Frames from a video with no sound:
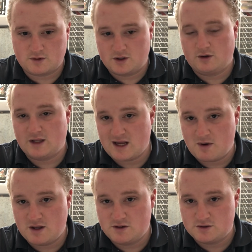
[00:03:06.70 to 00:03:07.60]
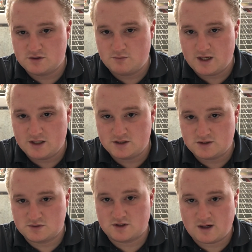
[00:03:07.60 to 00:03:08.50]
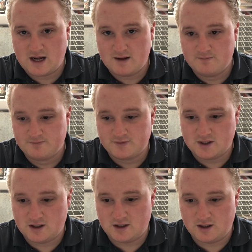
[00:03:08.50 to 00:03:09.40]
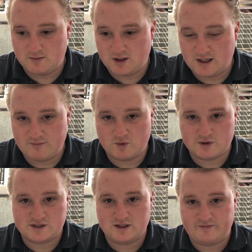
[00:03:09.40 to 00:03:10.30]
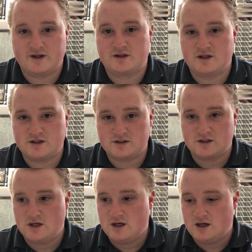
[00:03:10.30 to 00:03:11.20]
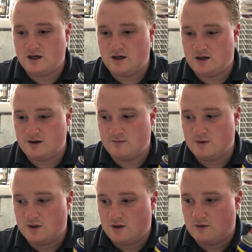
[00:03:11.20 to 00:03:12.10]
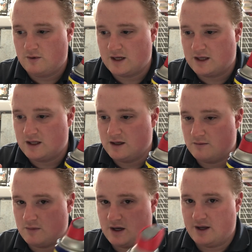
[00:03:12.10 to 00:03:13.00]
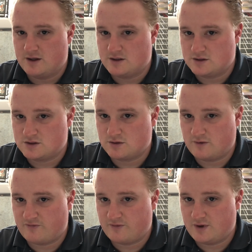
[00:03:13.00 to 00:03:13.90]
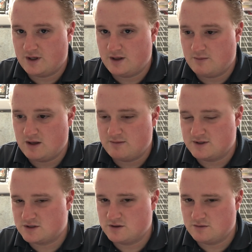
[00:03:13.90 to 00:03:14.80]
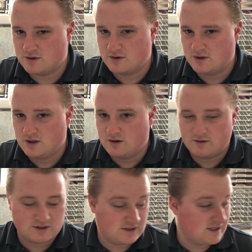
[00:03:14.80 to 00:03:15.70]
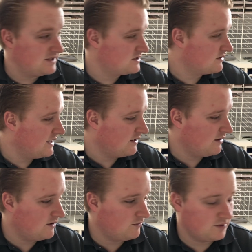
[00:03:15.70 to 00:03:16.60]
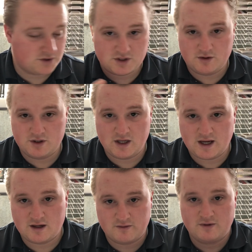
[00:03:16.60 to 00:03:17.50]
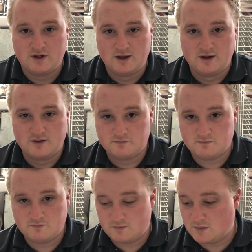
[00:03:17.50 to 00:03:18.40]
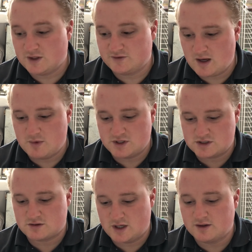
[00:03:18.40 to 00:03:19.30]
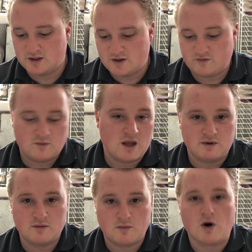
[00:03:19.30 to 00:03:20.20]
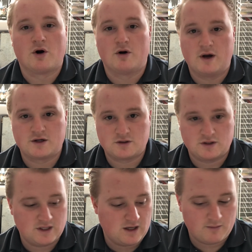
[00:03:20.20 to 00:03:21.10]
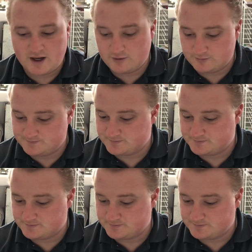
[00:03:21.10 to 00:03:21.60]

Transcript: go like my YouTube page, subscribe. I'll have more stuff like this. When I get my storefront, maybe sooner, or it's nicer out, we'll show you how to. I'll demonstrate this maybe tomorrow, actually. How about?